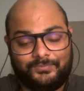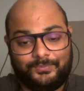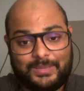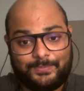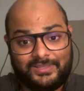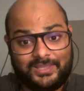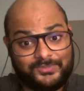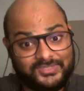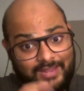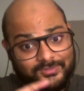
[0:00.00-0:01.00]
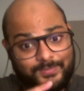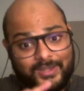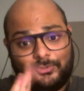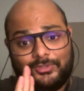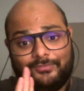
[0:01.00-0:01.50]
People themselves
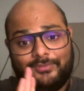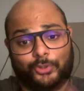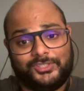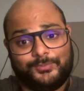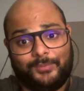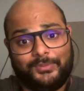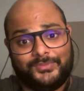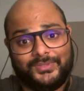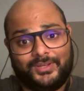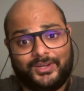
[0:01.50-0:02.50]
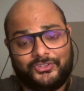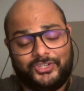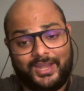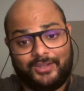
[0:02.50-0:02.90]
made use of all these problems in the country,